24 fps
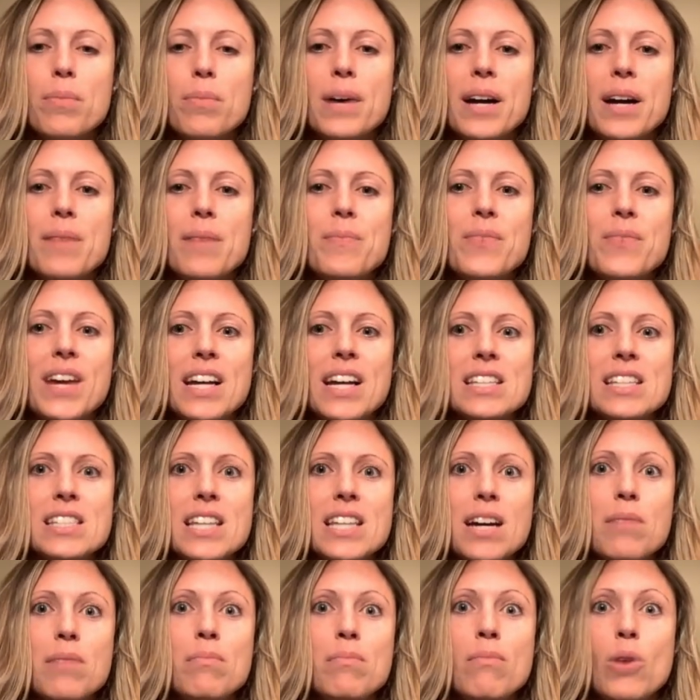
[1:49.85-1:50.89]
But I
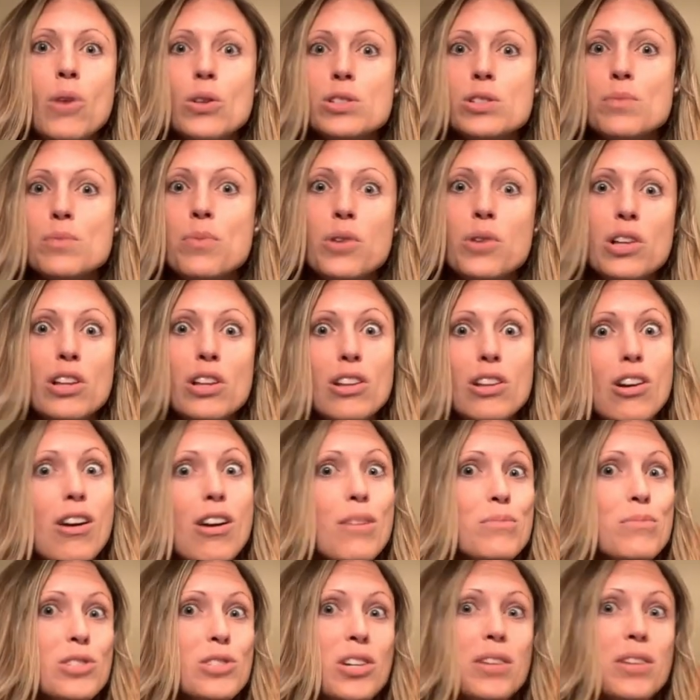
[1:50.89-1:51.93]
set multiple
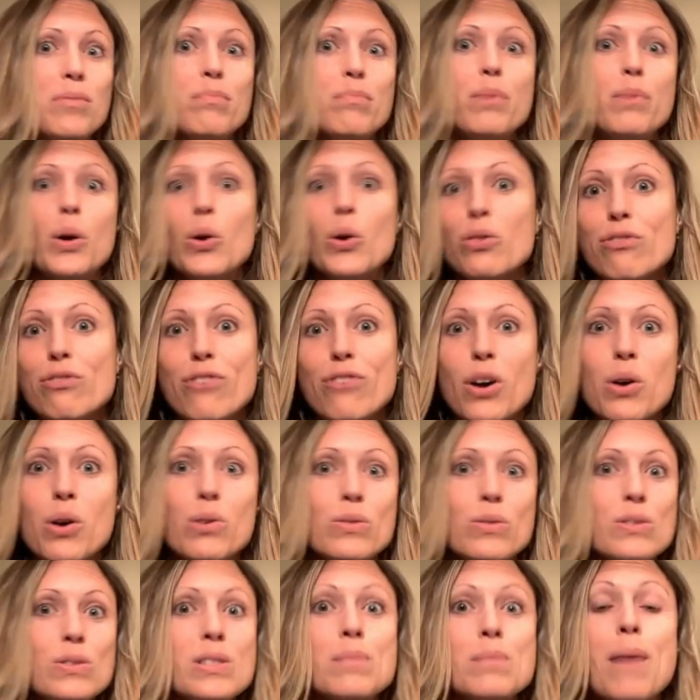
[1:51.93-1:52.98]
alarms on both
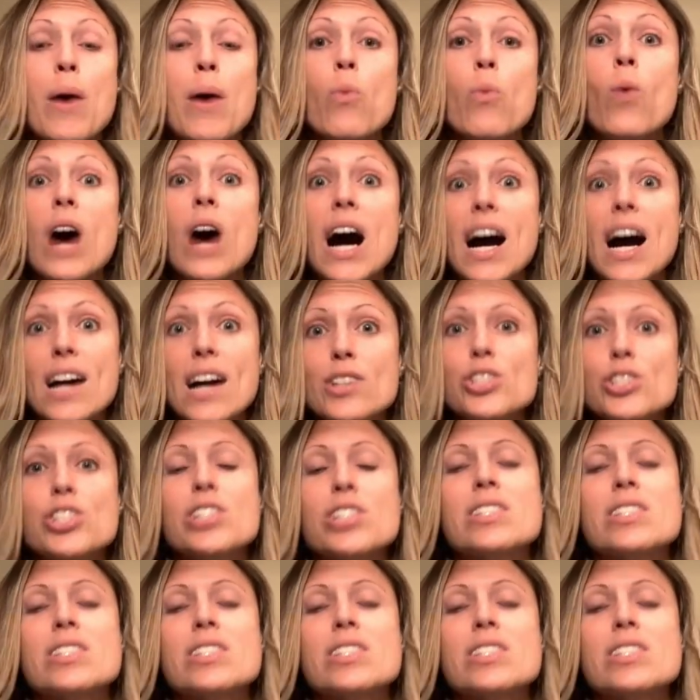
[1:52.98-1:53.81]
phones, my watch.